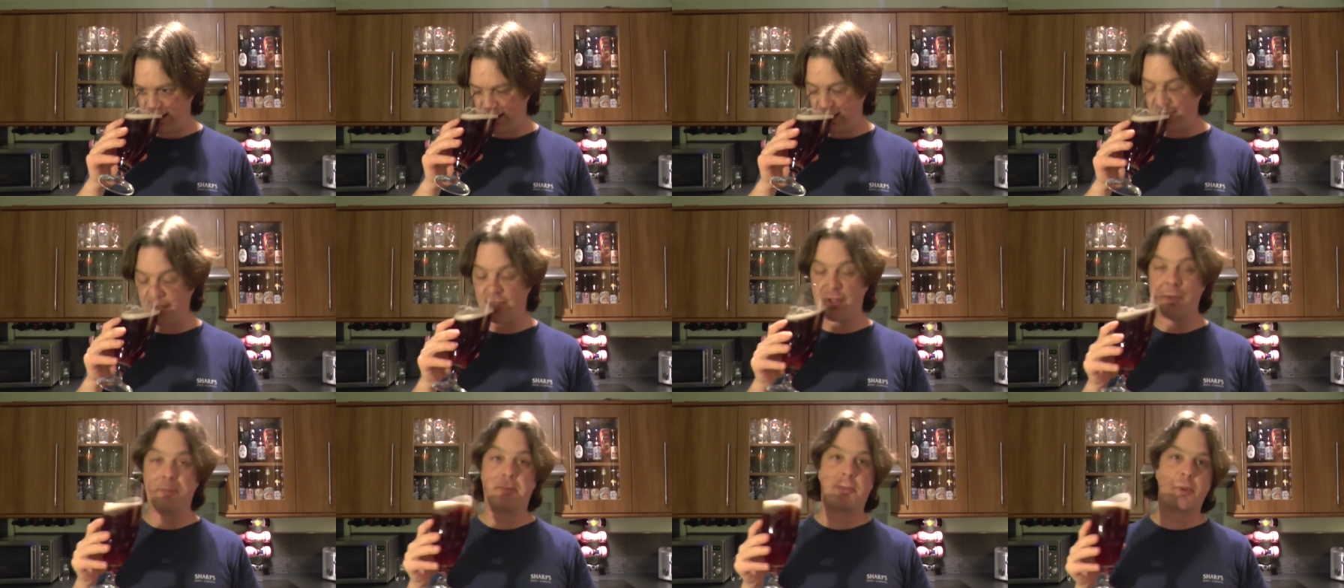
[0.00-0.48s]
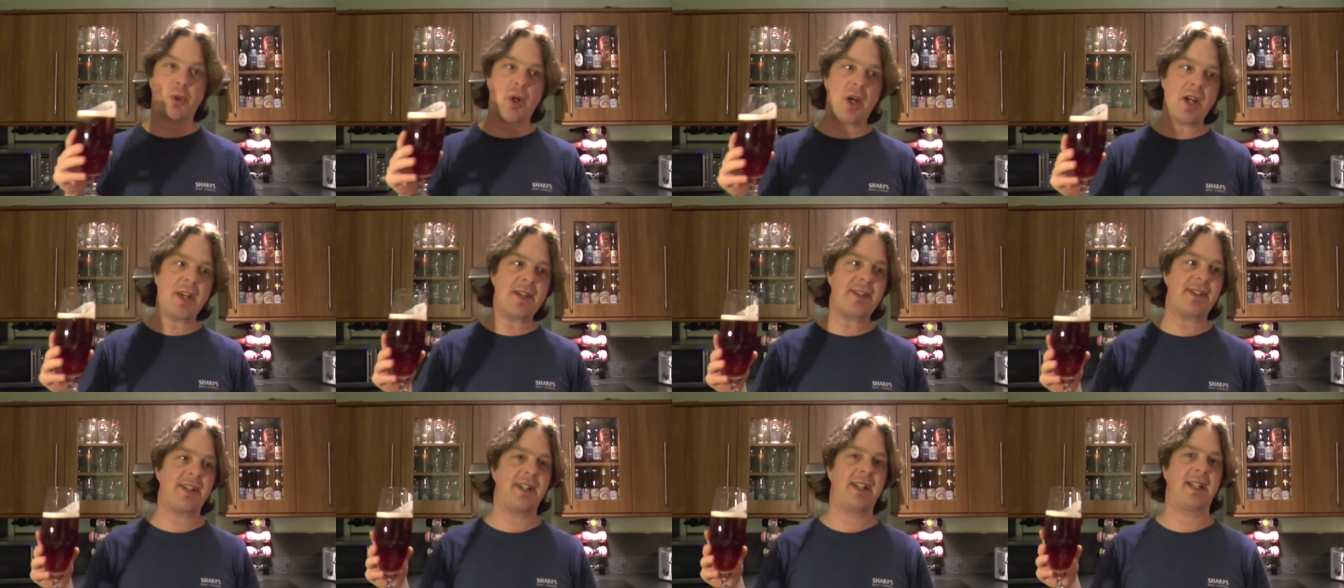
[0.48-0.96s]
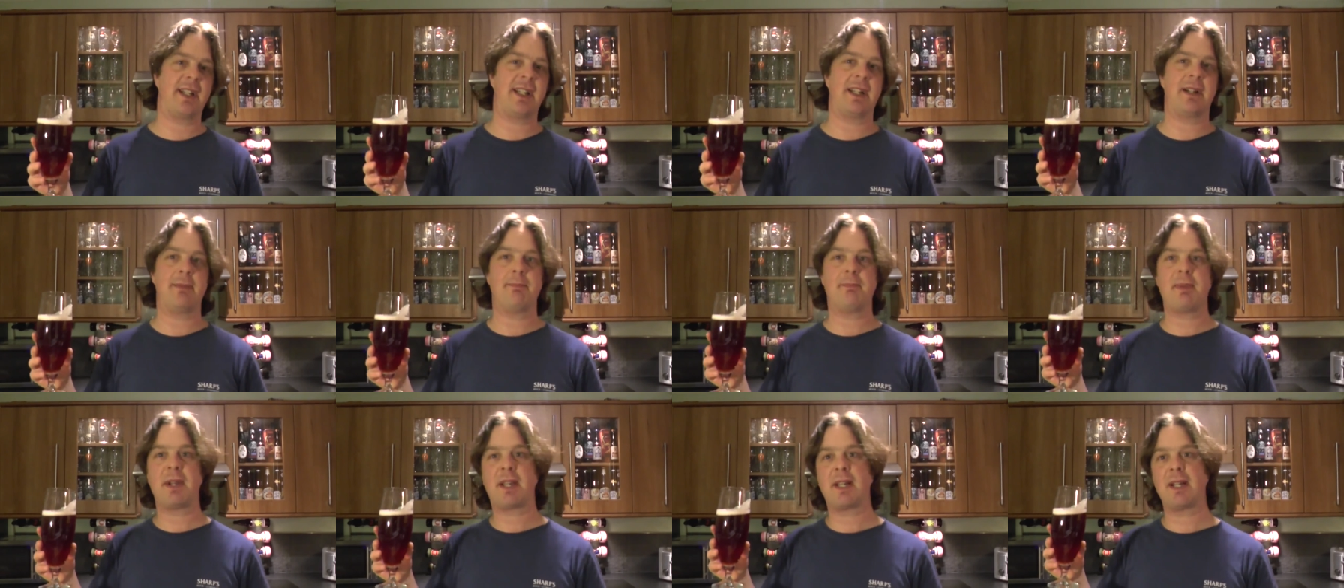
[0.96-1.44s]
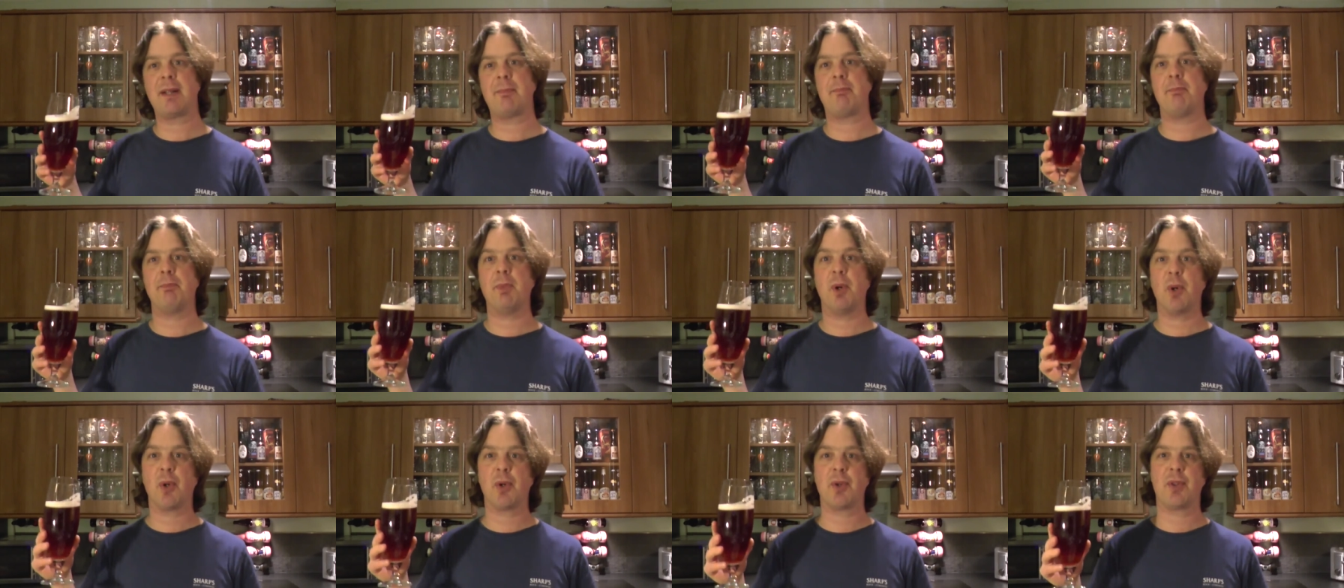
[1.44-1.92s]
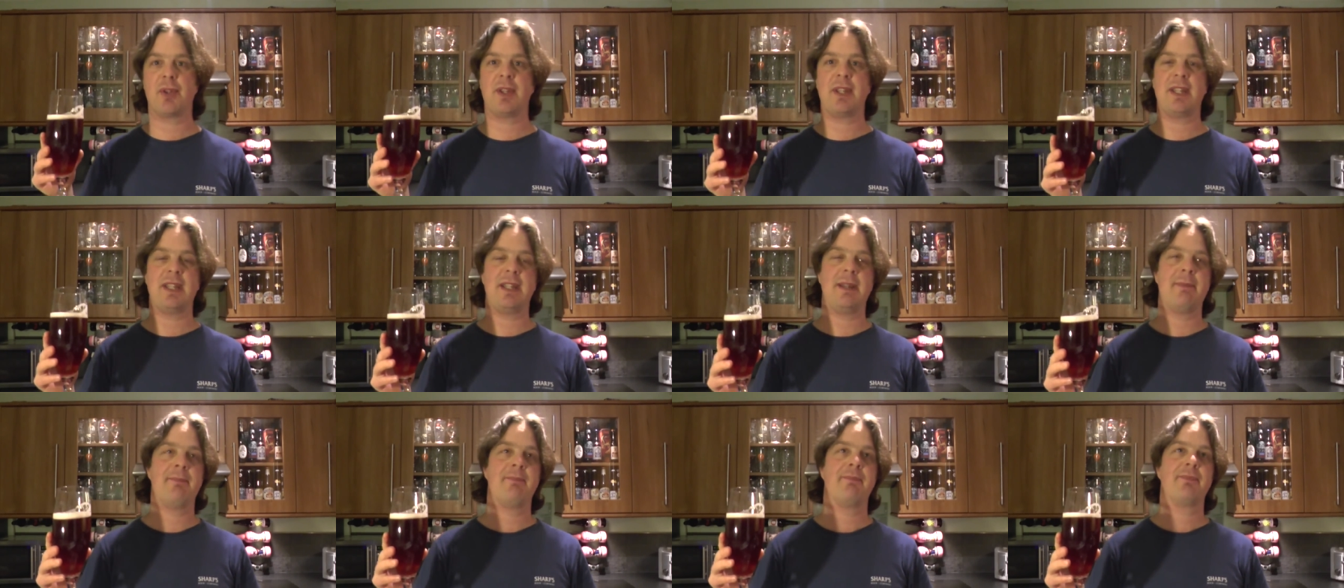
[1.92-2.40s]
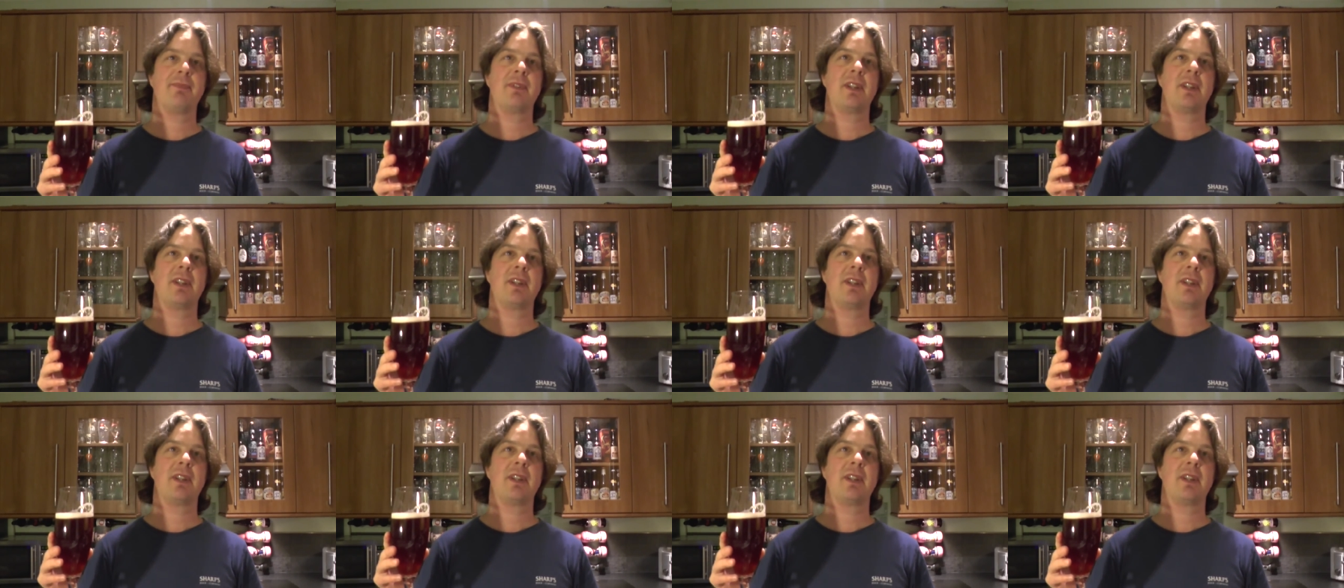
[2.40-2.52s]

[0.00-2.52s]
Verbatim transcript: And surprisingly, I'm picking up more of the,